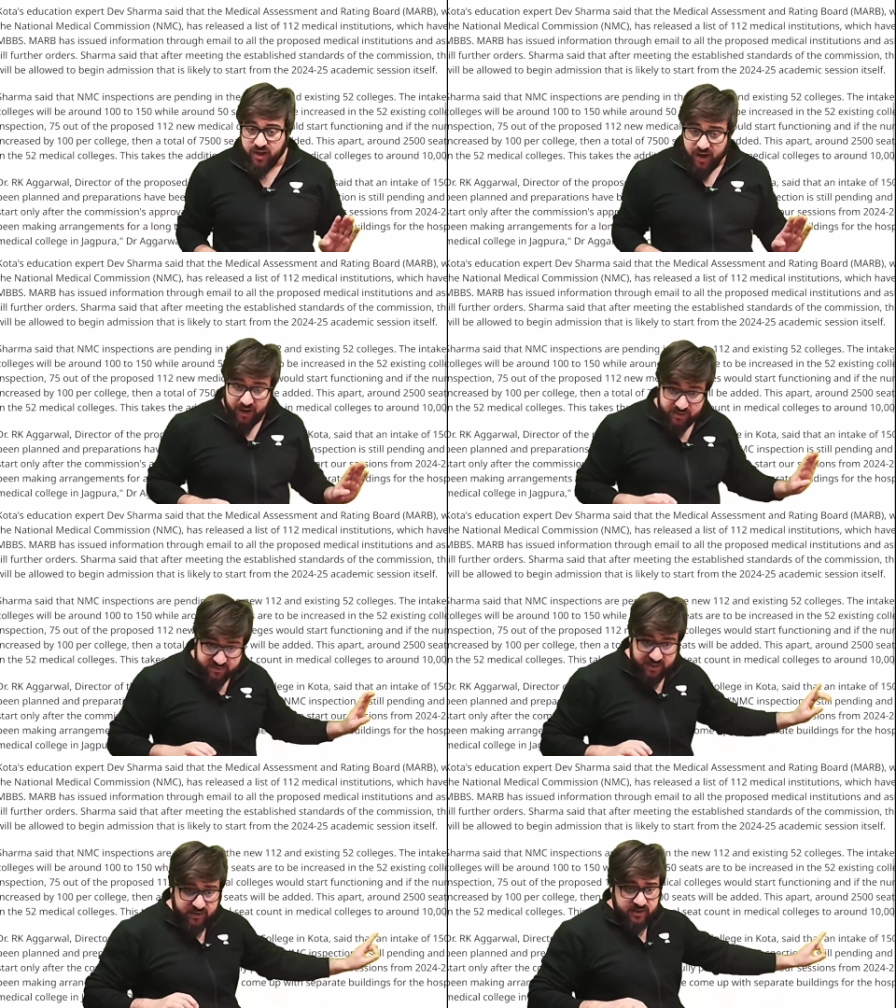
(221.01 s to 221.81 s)
And
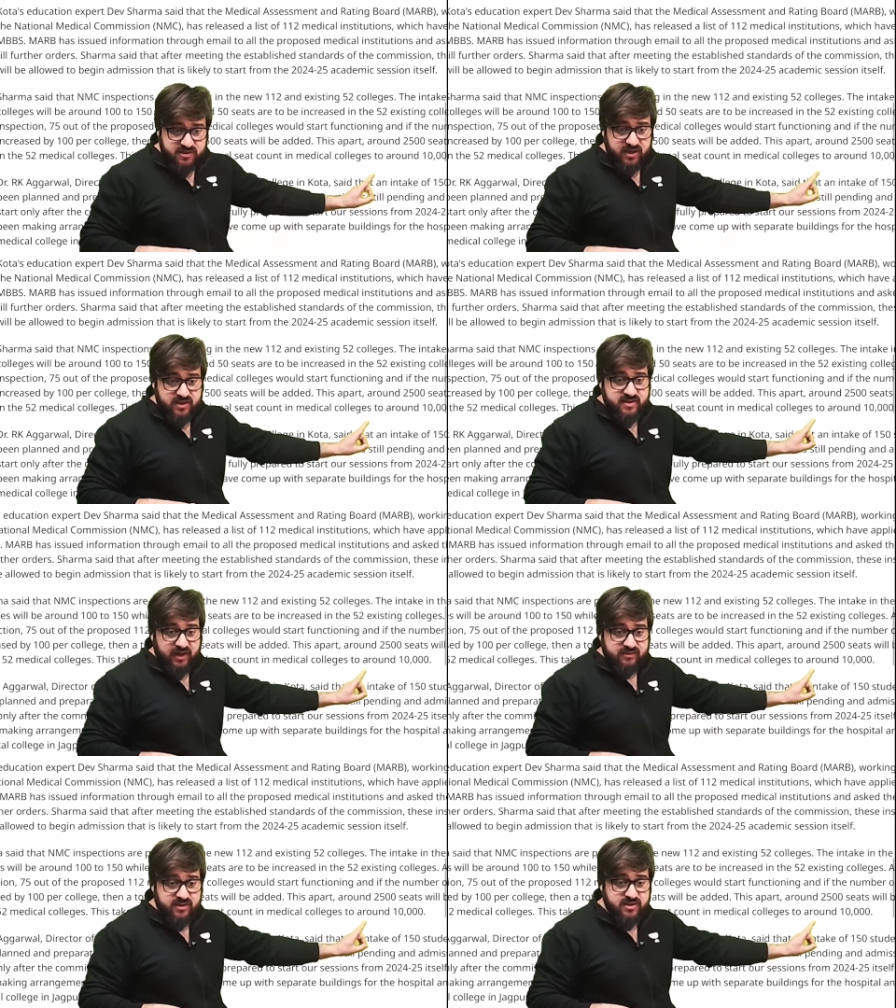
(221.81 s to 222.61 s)
then it says
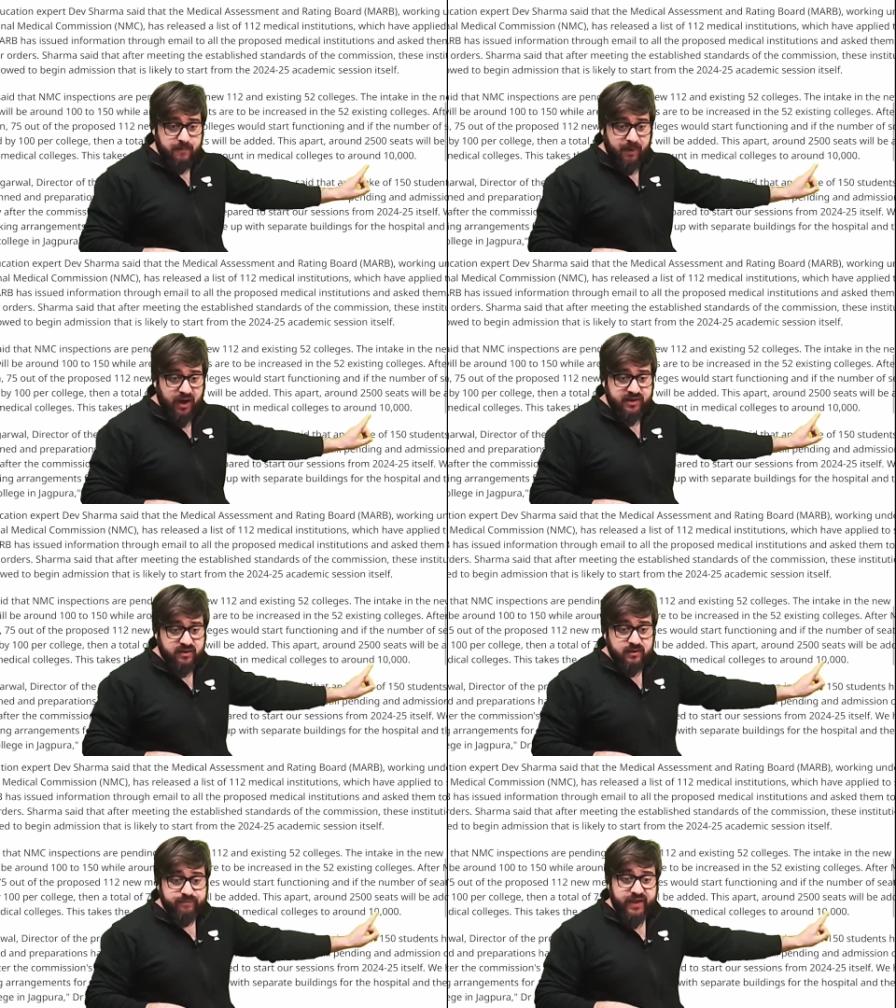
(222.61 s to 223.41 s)
that this apart
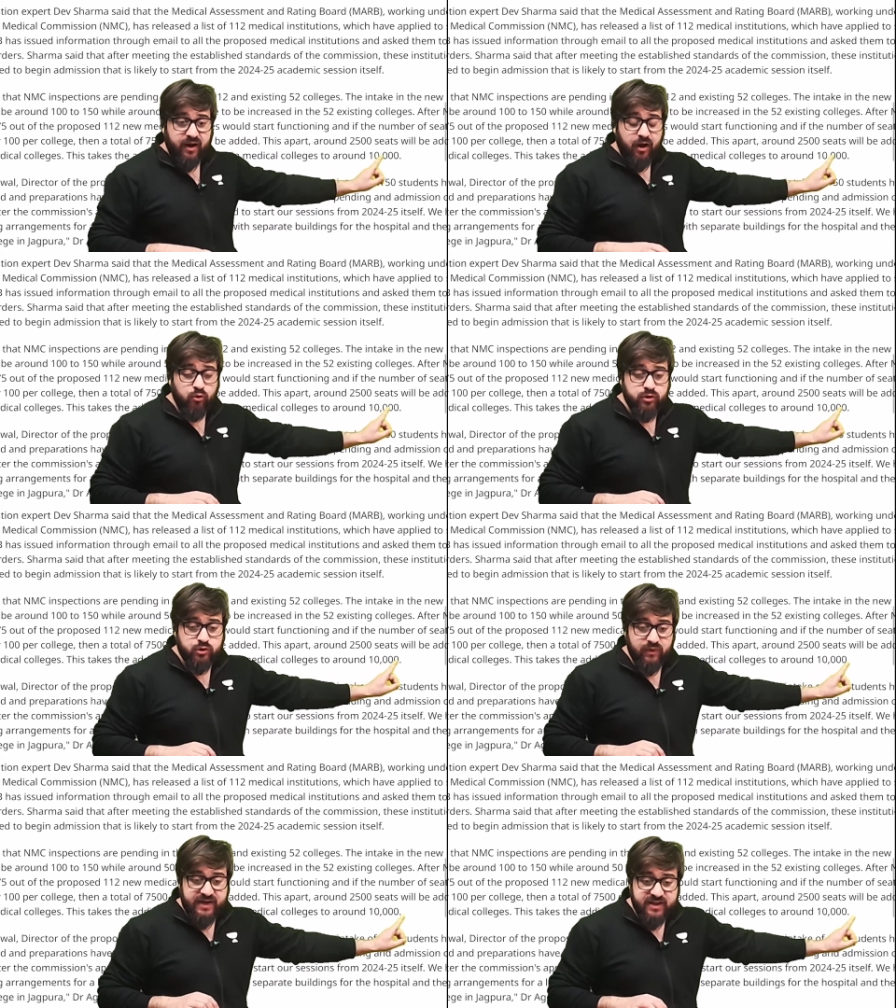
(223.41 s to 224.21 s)
around
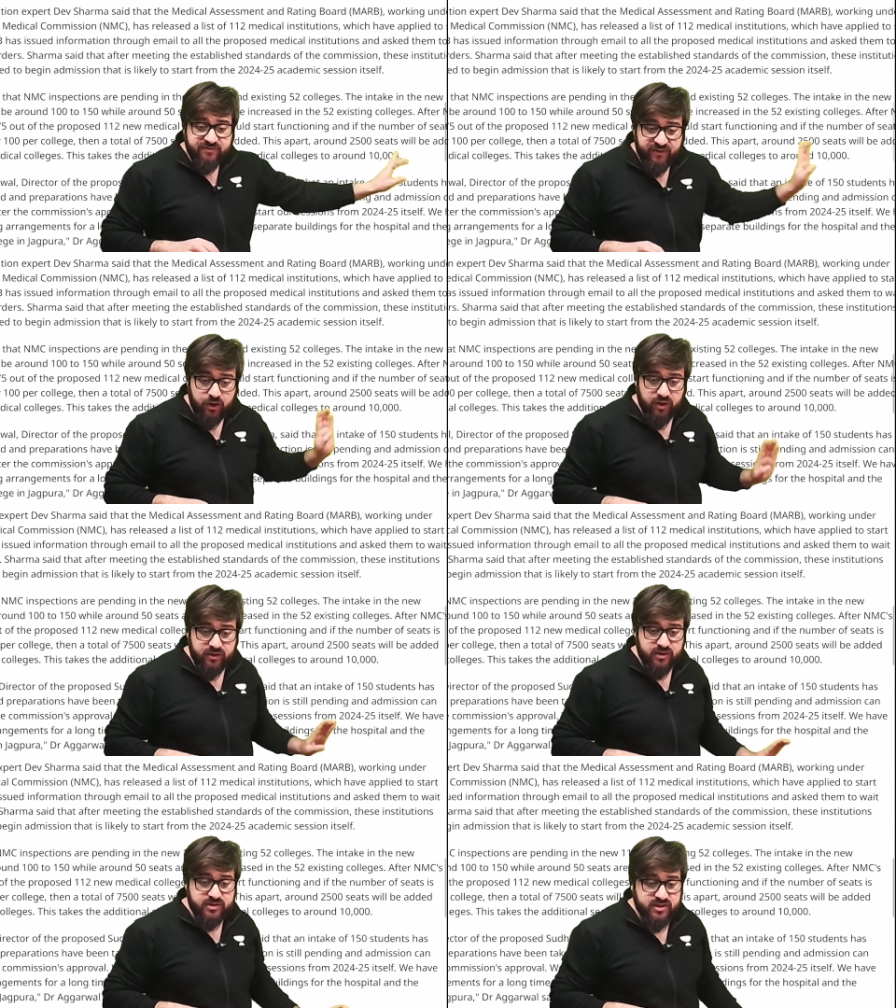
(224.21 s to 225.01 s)

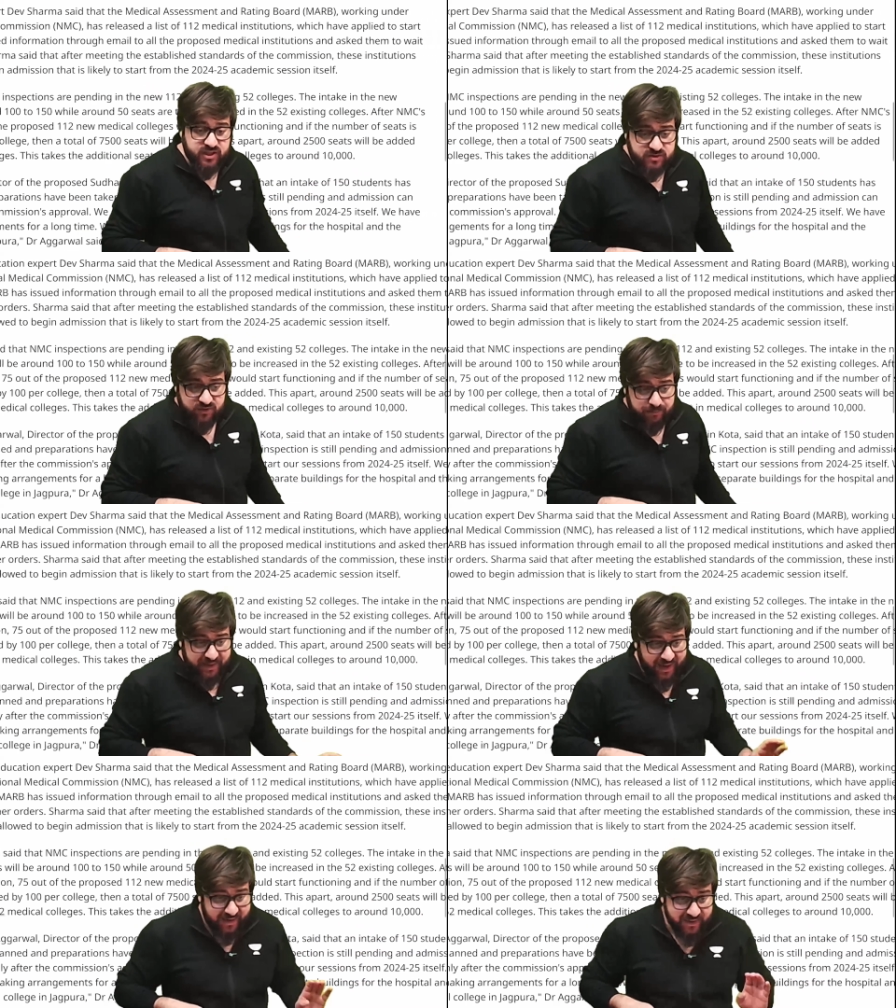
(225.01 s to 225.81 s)
2500 seats will be
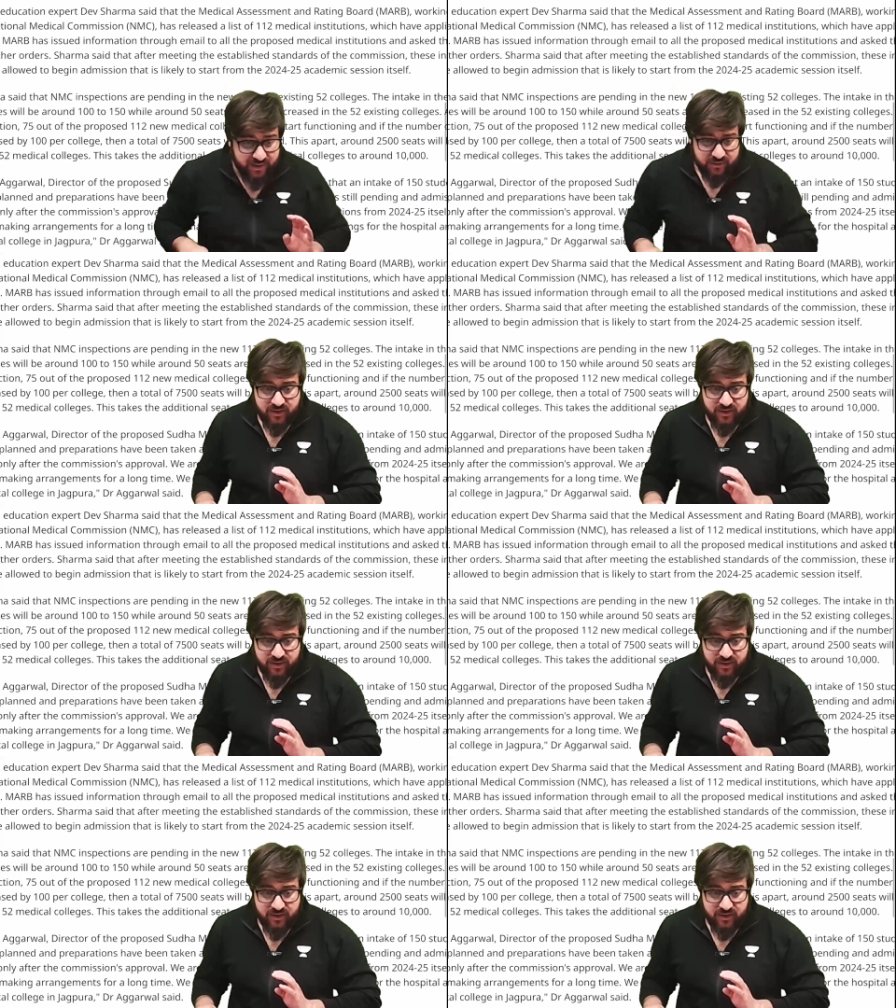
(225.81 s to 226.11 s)
added